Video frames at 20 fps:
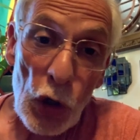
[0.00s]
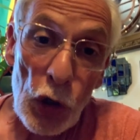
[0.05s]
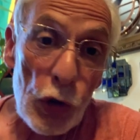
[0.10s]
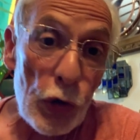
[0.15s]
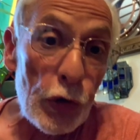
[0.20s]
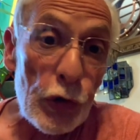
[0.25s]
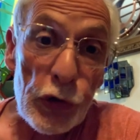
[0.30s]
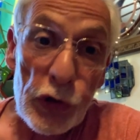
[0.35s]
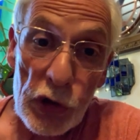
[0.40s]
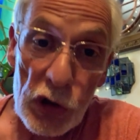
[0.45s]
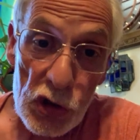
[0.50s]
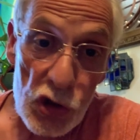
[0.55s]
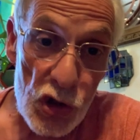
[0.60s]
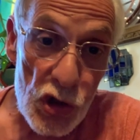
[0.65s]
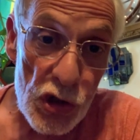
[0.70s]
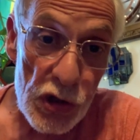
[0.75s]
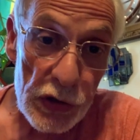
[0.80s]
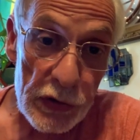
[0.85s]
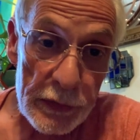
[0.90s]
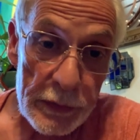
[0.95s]

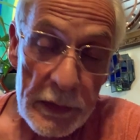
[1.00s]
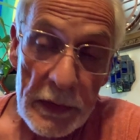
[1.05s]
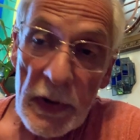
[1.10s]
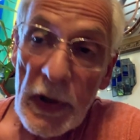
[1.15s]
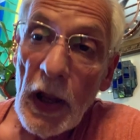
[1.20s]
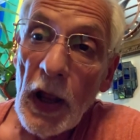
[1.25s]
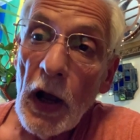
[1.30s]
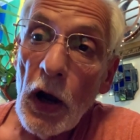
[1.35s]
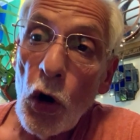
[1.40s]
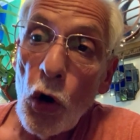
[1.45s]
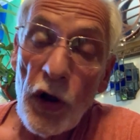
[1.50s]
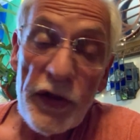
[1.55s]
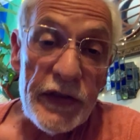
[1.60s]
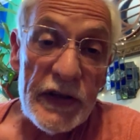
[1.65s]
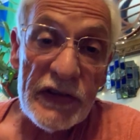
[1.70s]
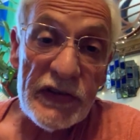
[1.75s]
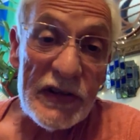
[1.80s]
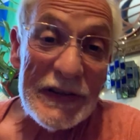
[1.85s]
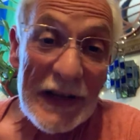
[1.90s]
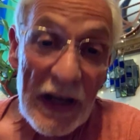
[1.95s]
urge or
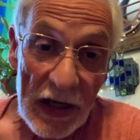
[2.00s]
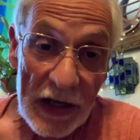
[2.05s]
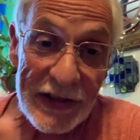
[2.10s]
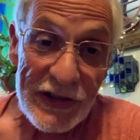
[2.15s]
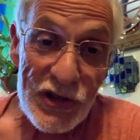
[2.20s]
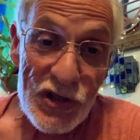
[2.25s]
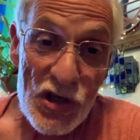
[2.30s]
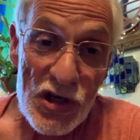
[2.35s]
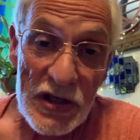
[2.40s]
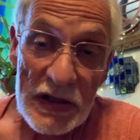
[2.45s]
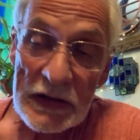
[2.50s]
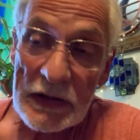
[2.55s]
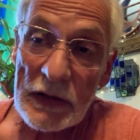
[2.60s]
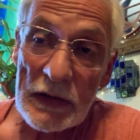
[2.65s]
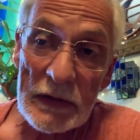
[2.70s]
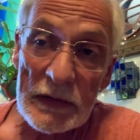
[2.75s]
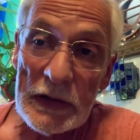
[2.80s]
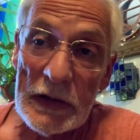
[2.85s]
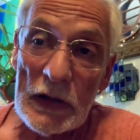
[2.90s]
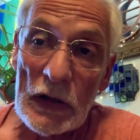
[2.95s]
this nudge,
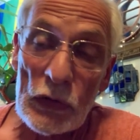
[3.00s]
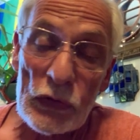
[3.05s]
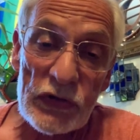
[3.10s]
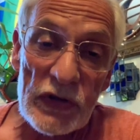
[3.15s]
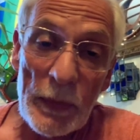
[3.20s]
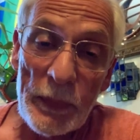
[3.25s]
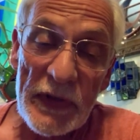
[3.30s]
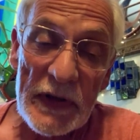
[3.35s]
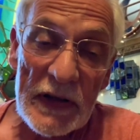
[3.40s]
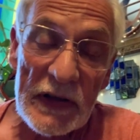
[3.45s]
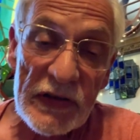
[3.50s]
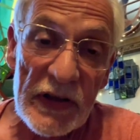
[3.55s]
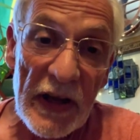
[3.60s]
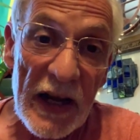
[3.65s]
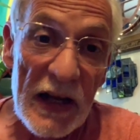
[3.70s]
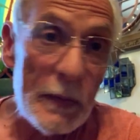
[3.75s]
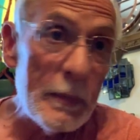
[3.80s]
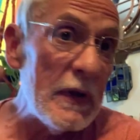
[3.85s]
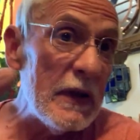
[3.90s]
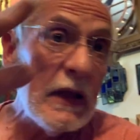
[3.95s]
something
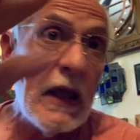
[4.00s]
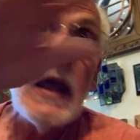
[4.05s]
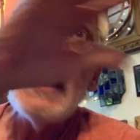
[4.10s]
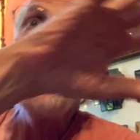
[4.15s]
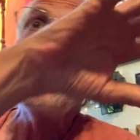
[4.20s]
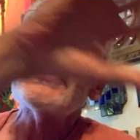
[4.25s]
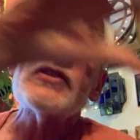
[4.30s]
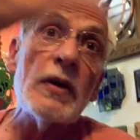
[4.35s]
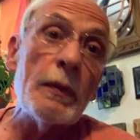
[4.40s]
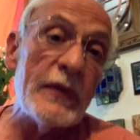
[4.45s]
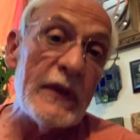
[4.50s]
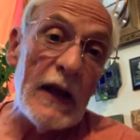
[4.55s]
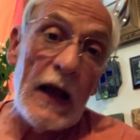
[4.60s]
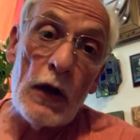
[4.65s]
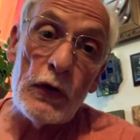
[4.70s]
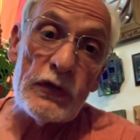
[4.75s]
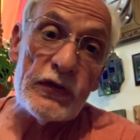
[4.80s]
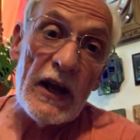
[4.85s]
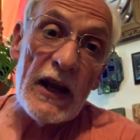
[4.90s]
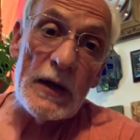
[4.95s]
inside of me, something
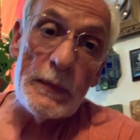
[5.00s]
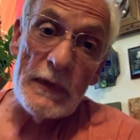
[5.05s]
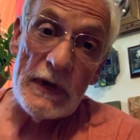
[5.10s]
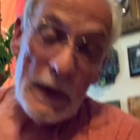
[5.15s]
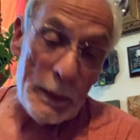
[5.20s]
outside of me.